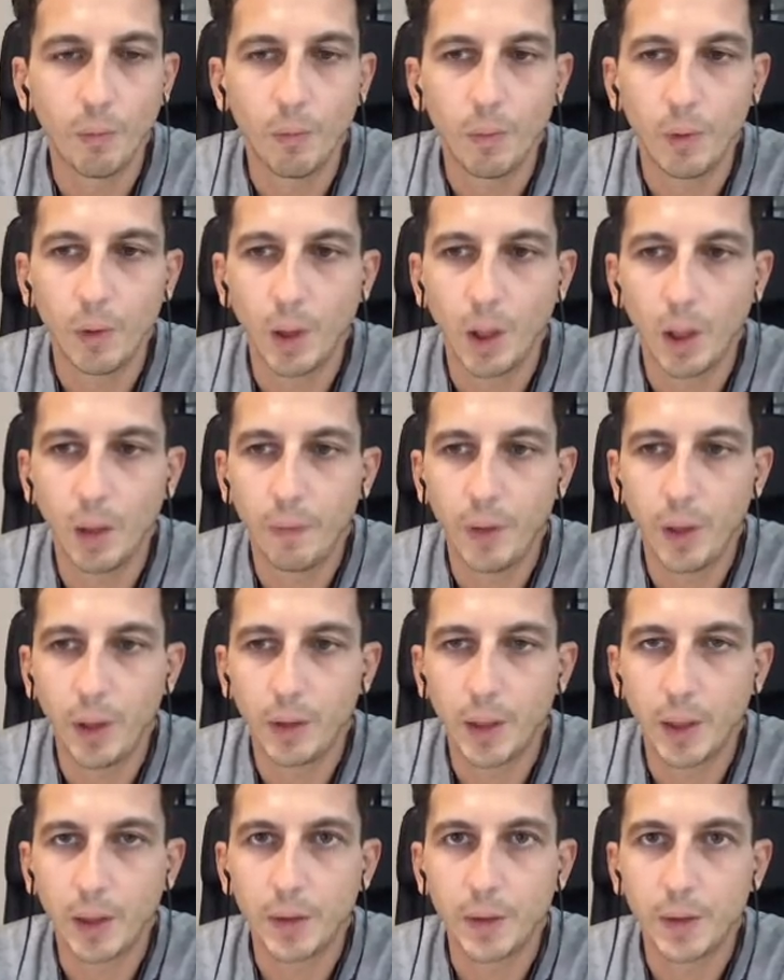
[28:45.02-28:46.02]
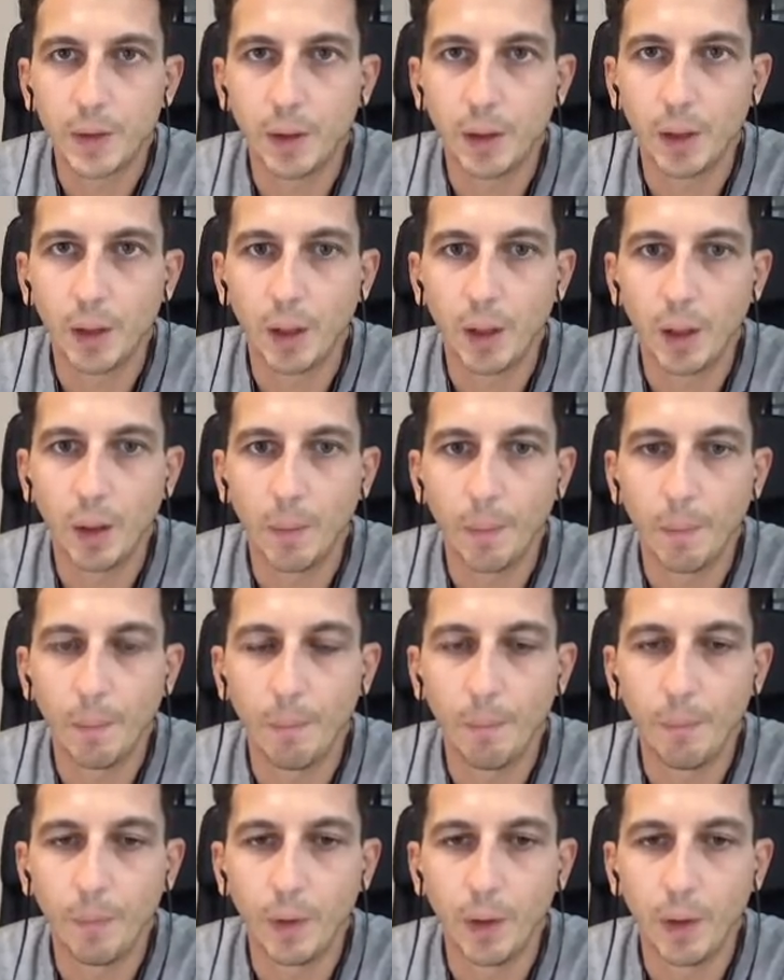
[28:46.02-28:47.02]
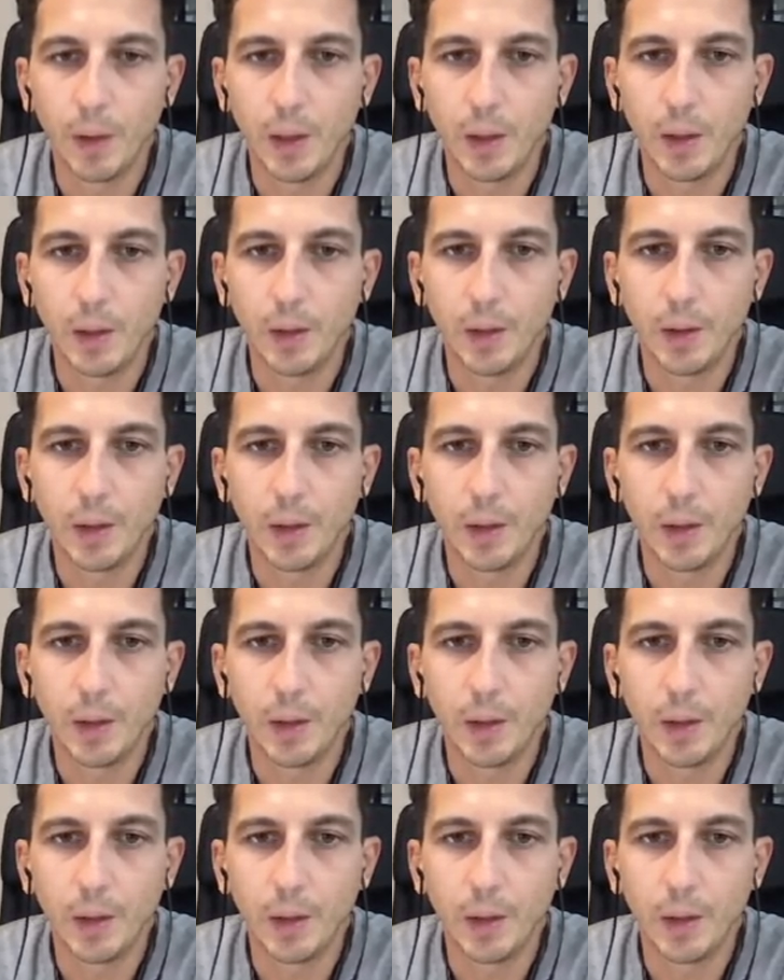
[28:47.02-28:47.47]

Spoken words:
I think that's the